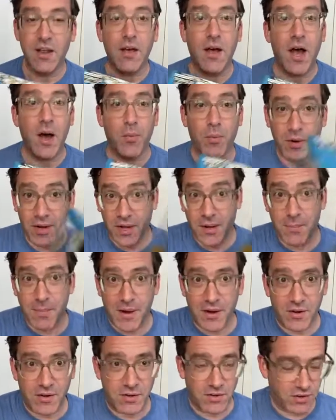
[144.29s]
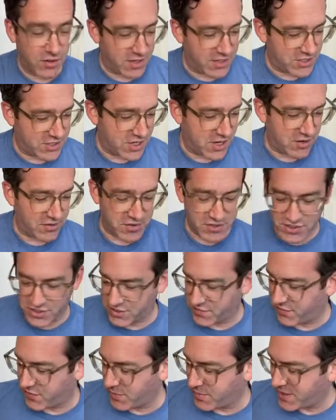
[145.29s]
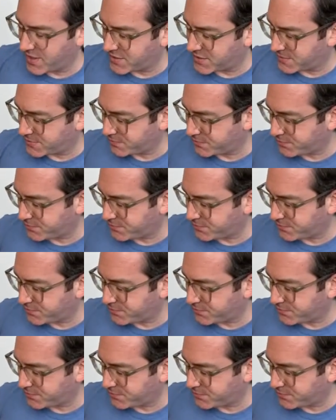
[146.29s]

We're going to better look at Jareth in just a few minutes.